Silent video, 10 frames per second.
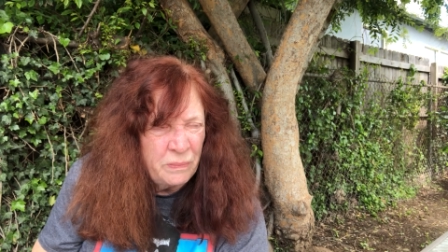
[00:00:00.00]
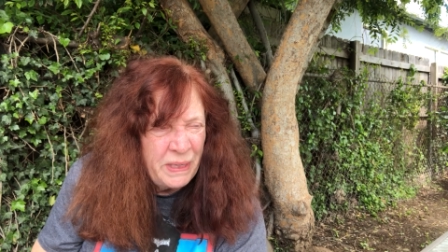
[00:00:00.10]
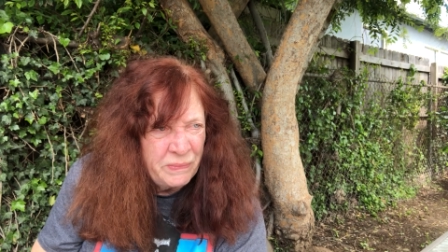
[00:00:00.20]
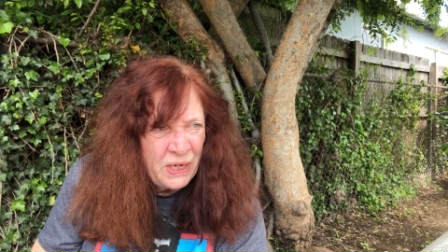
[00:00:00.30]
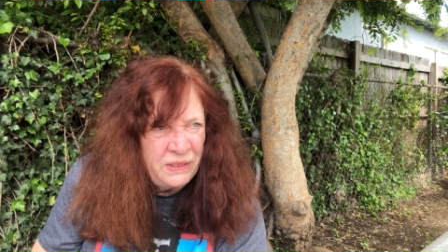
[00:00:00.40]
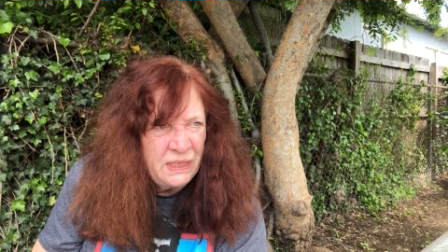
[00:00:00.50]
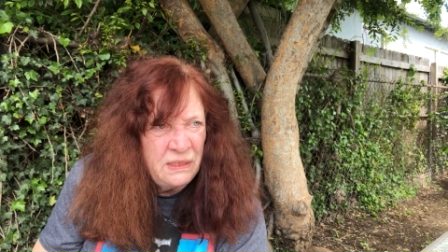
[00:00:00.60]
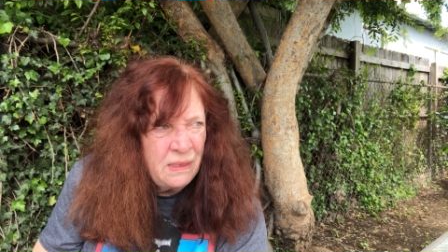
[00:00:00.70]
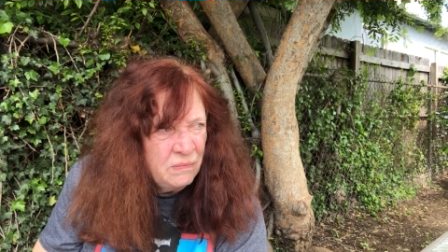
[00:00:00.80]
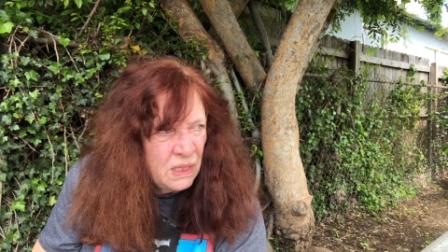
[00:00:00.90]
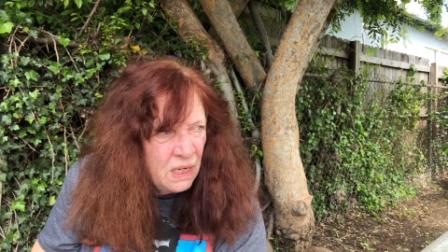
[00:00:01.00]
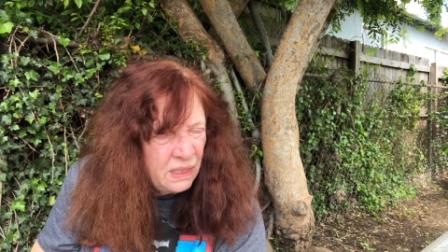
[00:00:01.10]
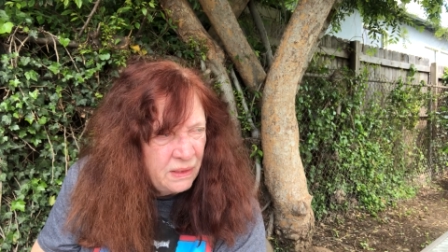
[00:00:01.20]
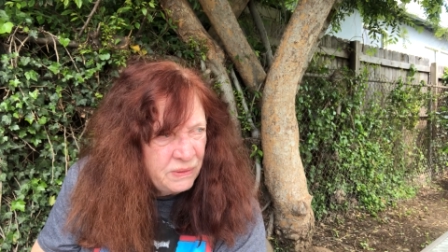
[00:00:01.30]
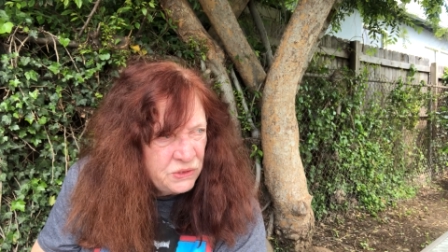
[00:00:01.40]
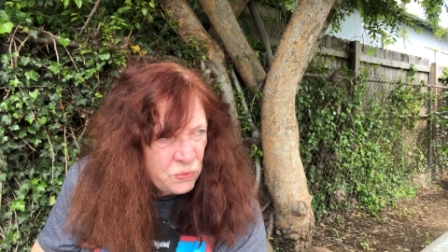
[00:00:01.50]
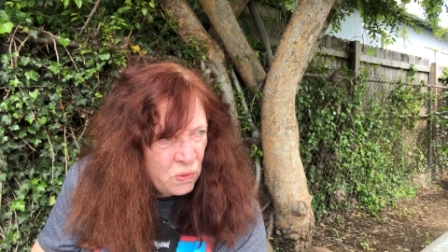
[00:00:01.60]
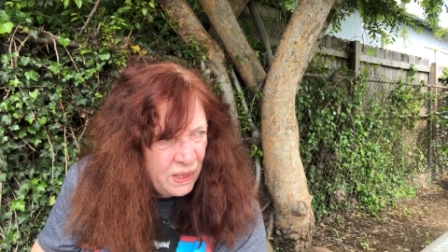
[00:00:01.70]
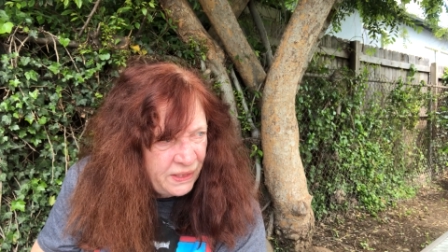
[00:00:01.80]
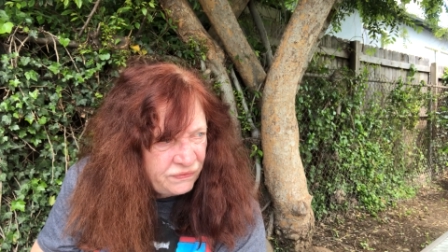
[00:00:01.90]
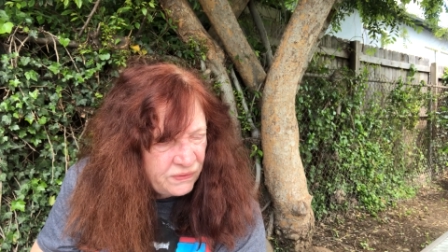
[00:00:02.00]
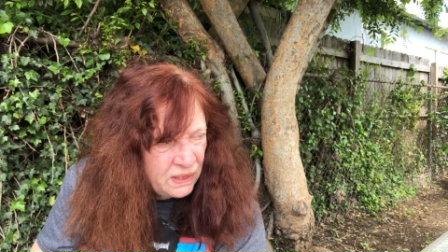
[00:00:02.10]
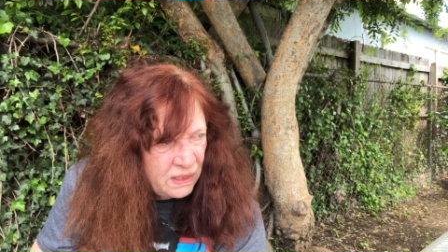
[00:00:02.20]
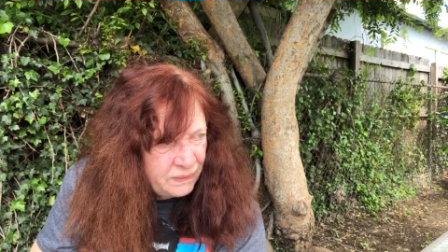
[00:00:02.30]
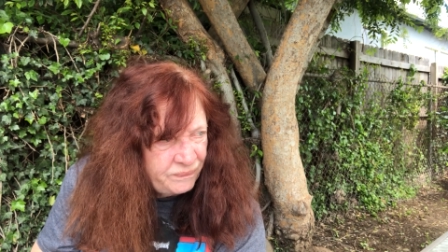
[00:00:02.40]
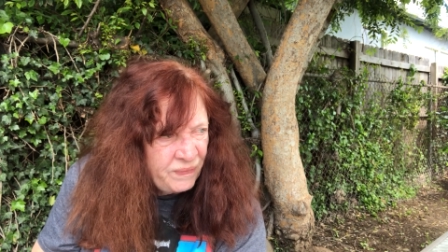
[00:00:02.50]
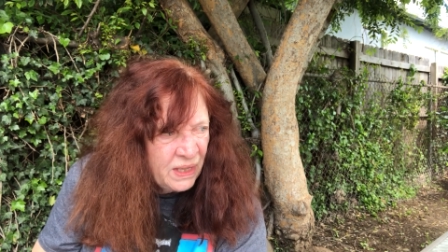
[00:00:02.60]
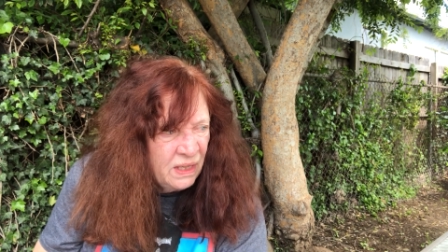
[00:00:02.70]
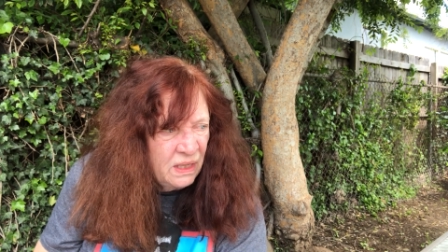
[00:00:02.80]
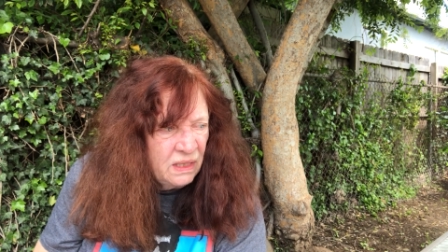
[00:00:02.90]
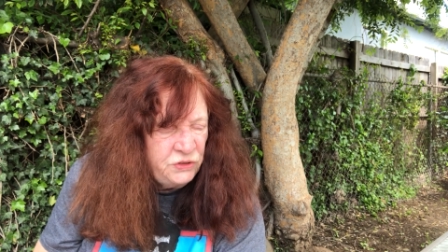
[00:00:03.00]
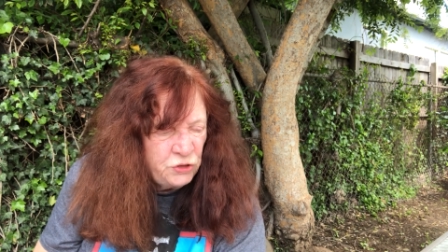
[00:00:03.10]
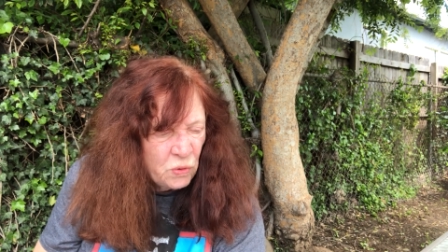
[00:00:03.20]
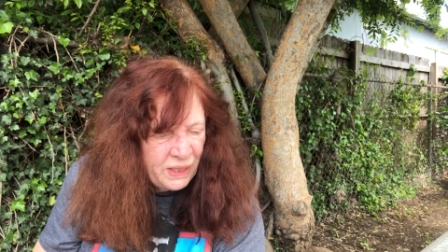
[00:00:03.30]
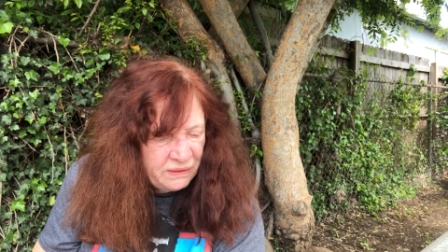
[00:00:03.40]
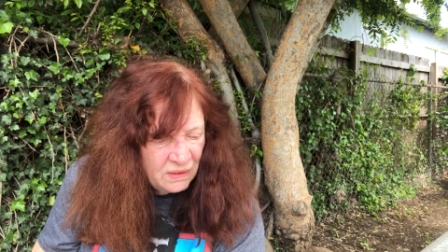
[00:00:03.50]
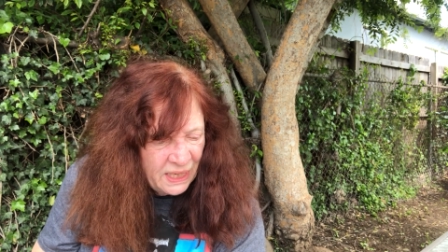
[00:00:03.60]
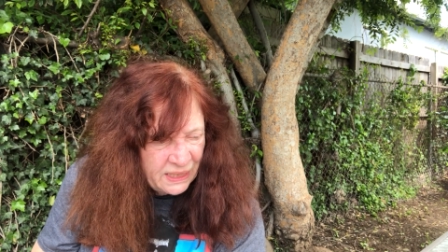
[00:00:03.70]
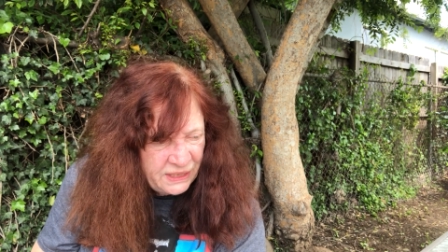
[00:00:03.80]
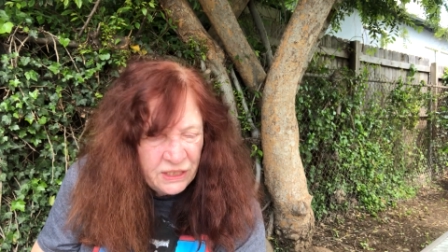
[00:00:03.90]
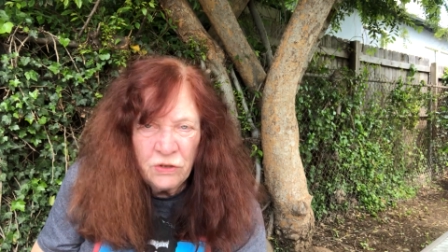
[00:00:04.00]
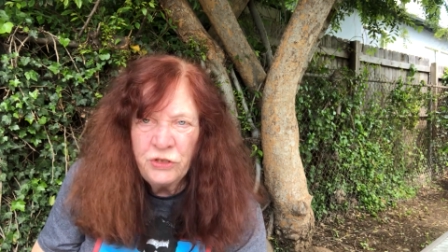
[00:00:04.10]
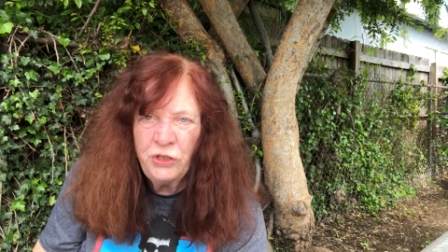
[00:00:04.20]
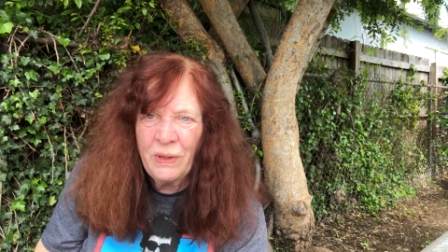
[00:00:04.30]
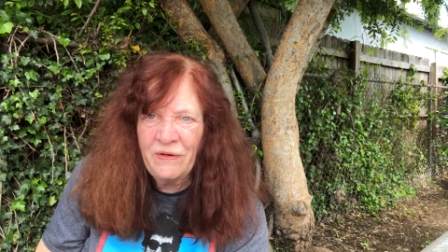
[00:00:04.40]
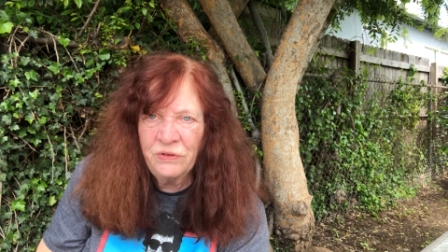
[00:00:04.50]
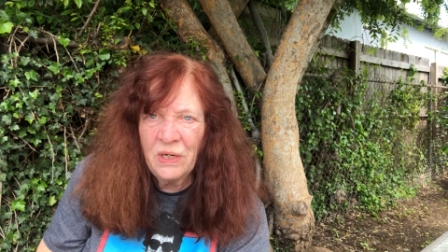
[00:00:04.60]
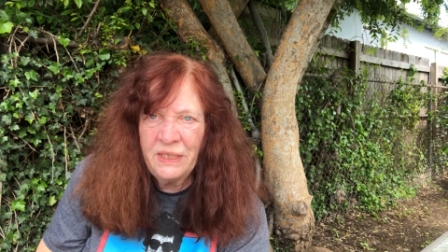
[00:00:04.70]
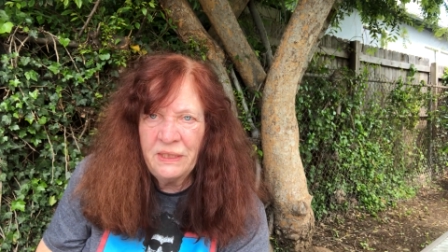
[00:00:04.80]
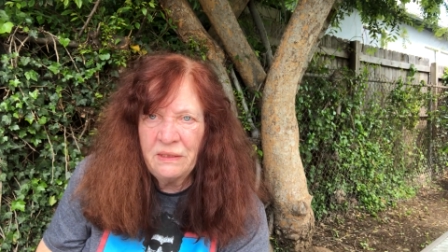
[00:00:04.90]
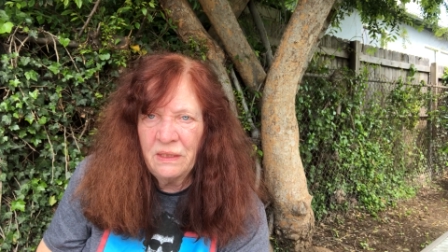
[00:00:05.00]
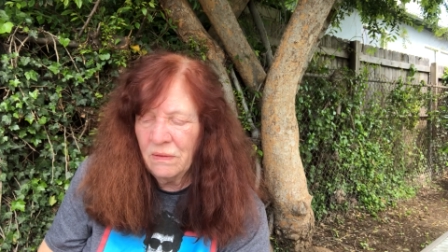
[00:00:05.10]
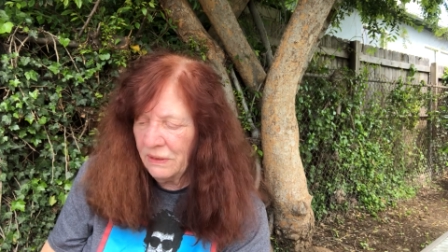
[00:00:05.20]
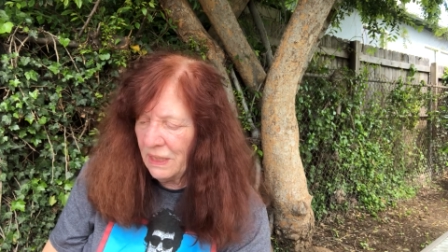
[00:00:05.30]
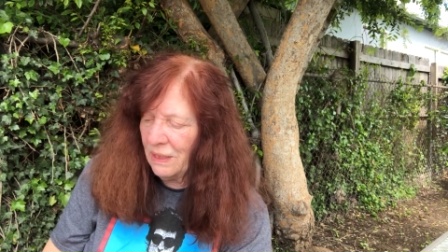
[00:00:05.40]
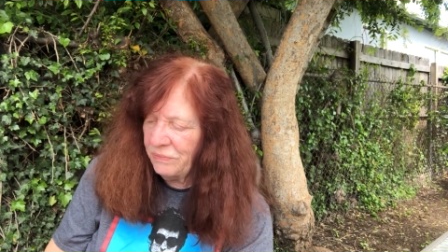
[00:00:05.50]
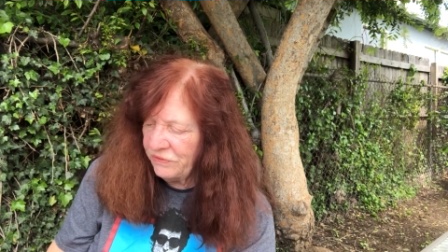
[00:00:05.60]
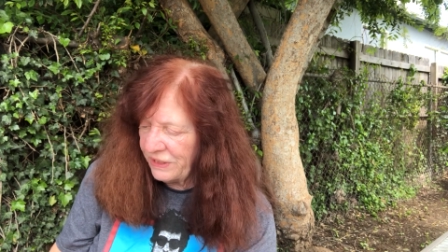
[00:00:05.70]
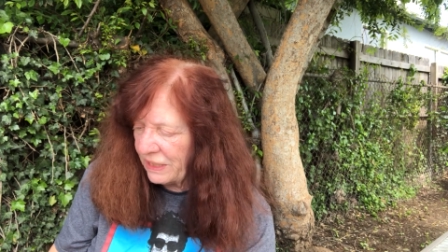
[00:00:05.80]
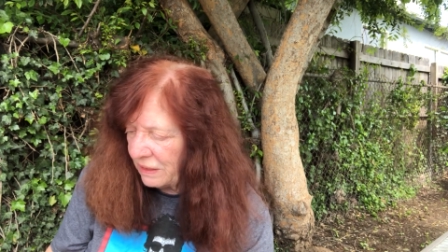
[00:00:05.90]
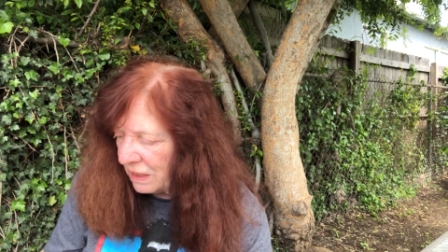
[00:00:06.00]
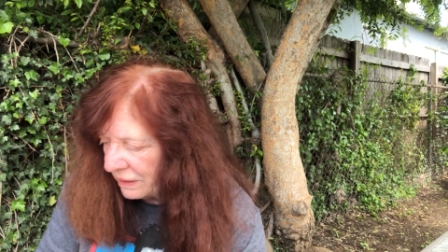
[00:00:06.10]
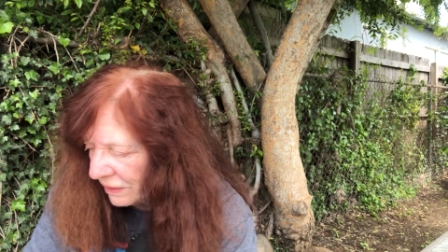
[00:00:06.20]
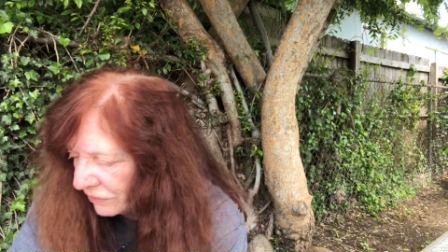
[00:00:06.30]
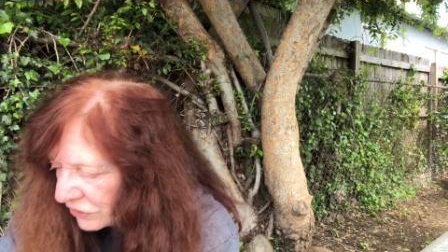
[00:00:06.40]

member. I think they, uh, him and his wife, um, joined like a year or two after I did. You know, they got a Bouvier a year or